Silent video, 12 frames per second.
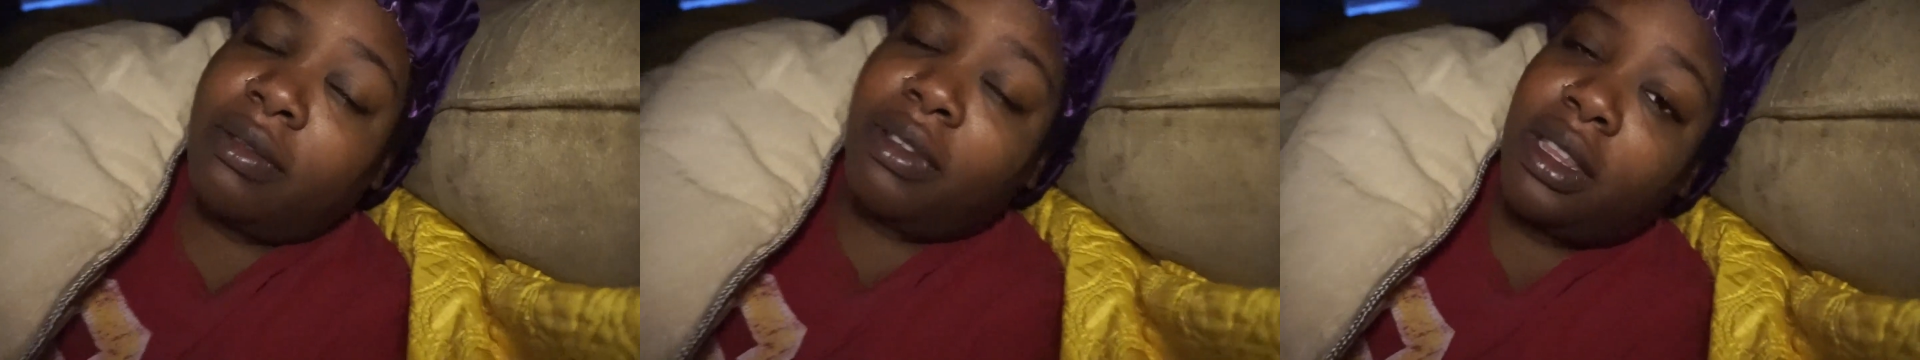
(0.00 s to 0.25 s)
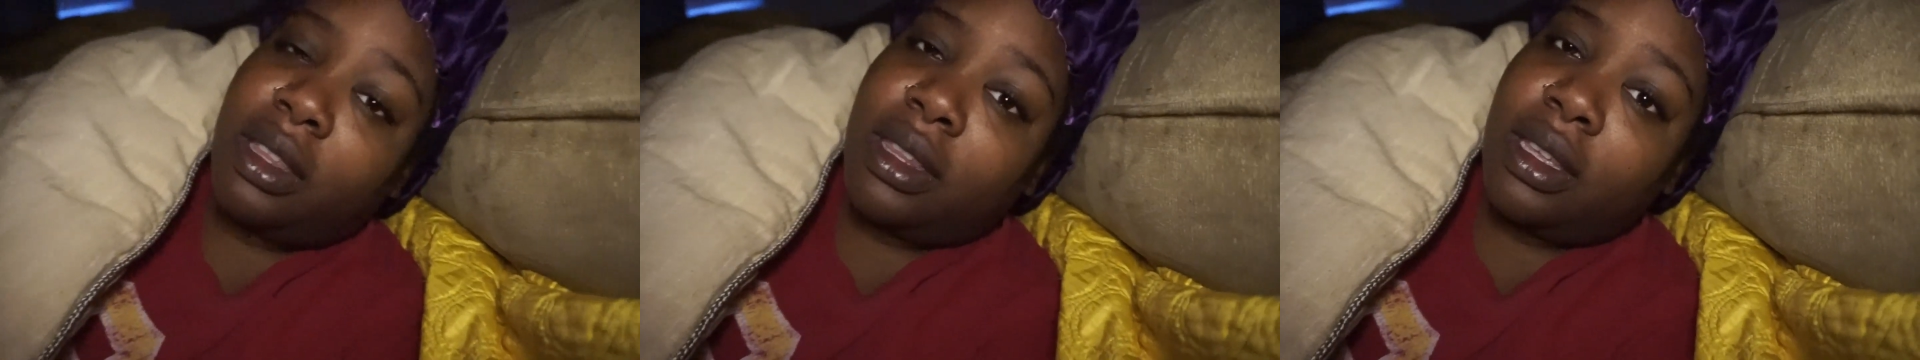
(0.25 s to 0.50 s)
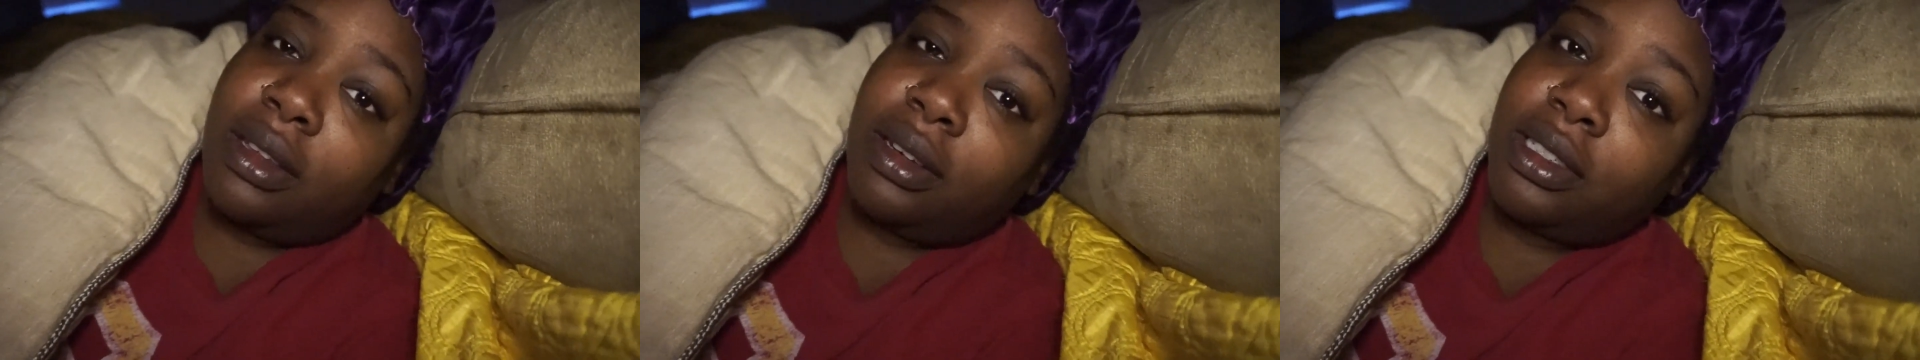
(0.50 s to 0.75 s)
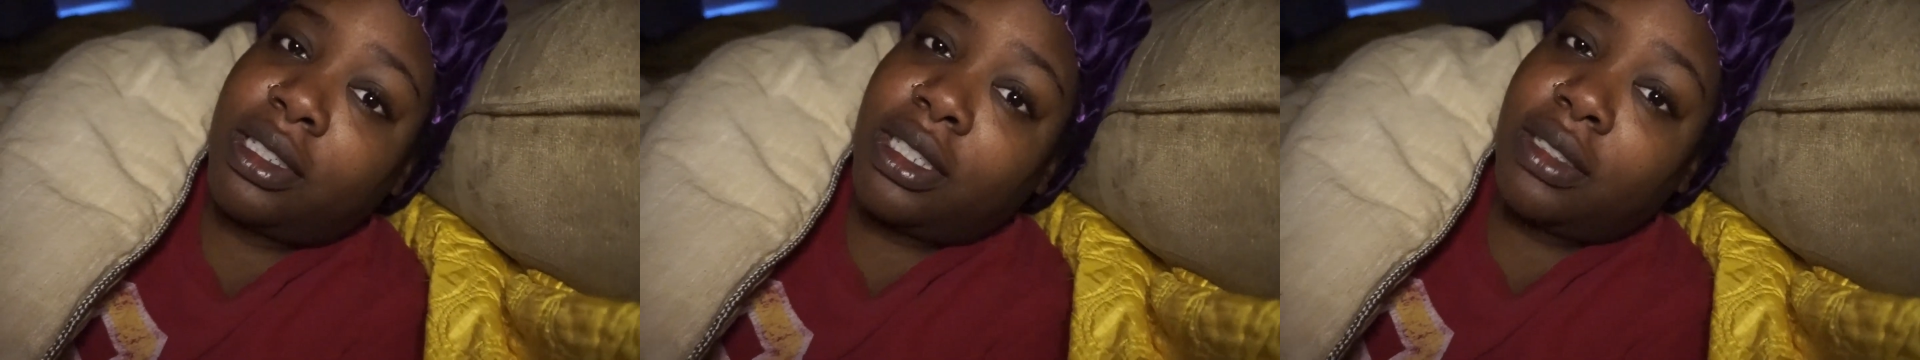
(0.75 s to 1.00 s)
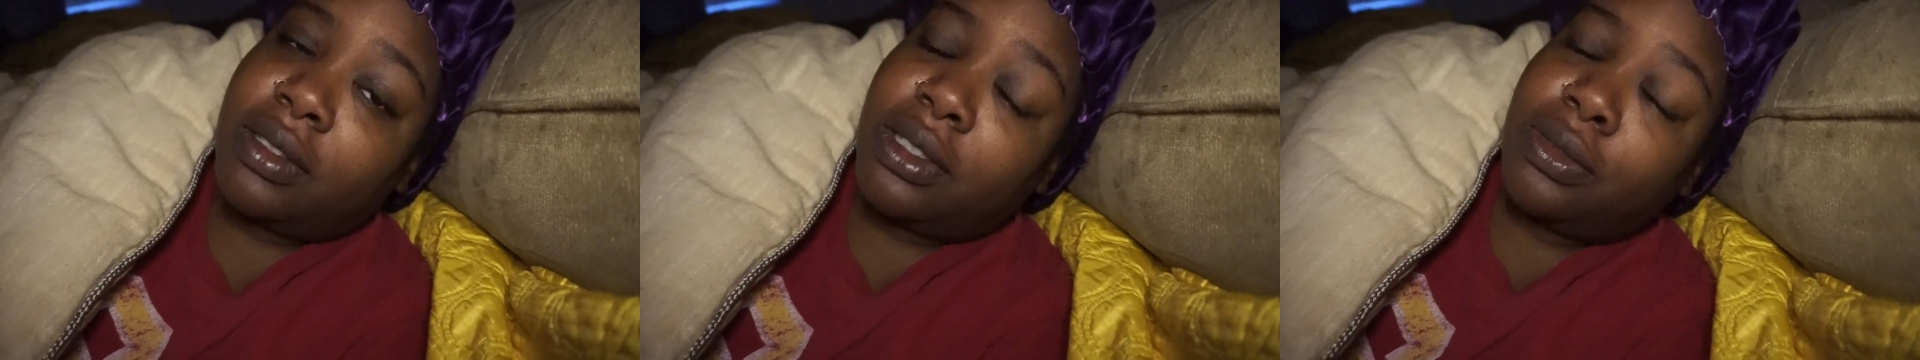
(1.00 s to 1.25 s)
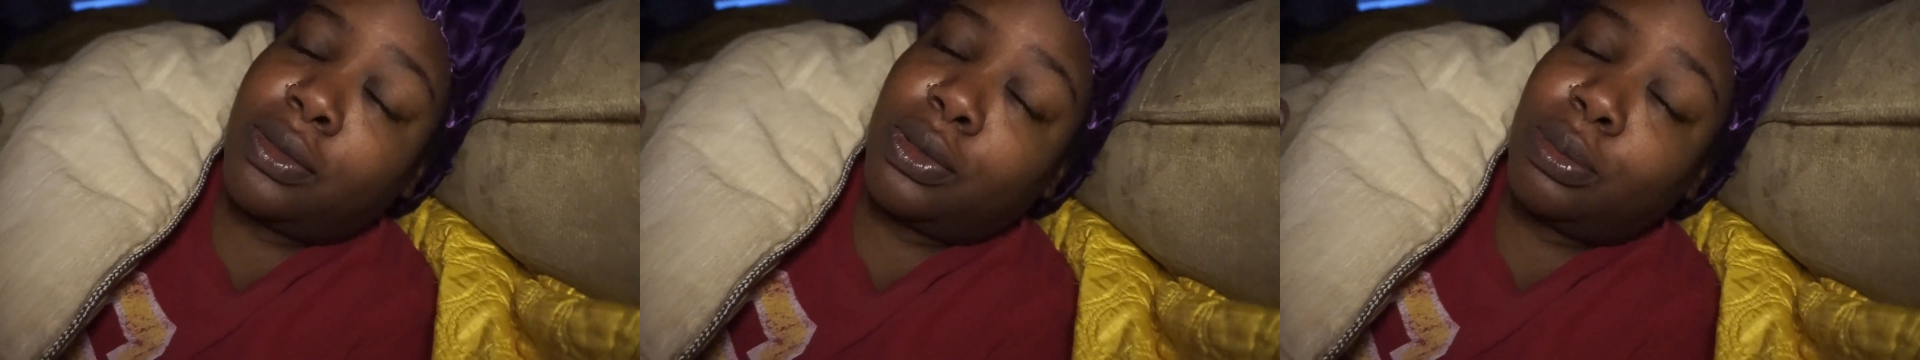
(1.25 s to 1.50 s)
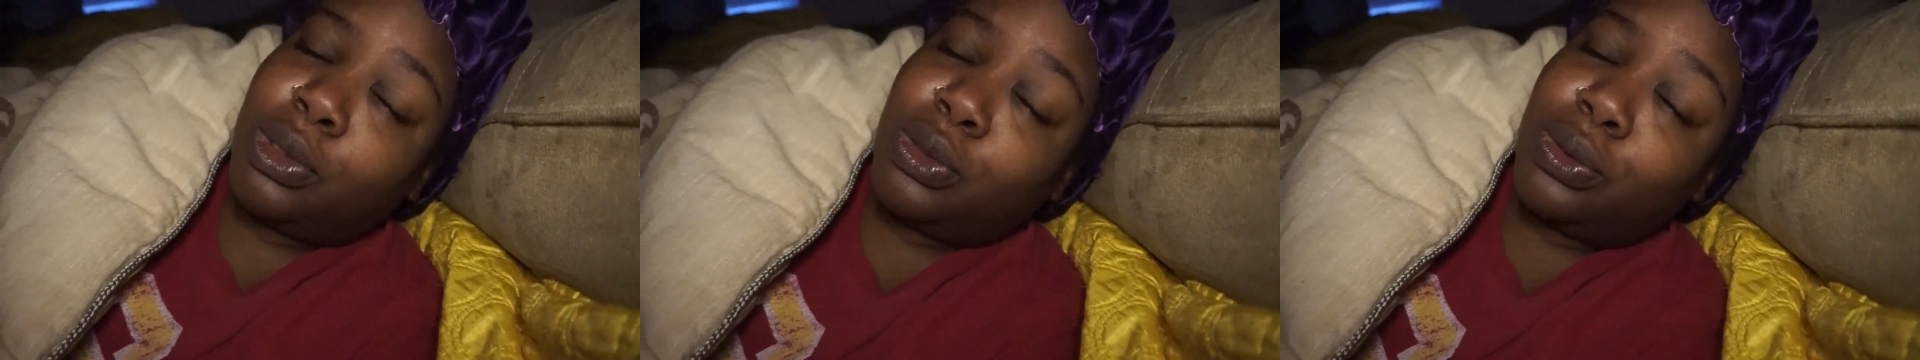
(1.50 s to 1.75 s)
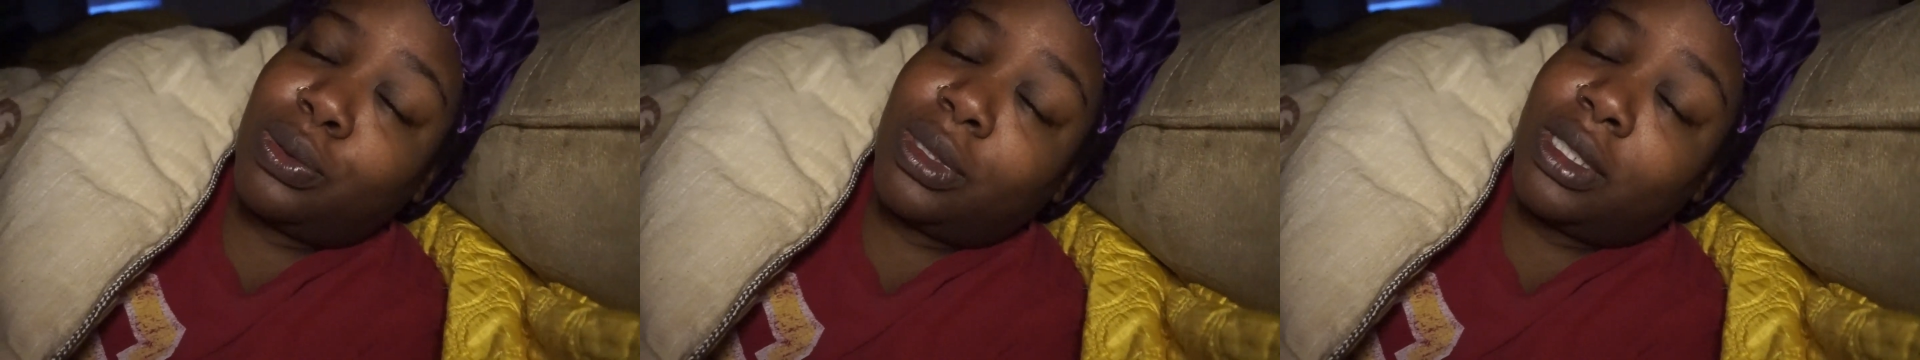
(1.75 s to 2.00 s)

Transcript: feeling the energy of this full moon.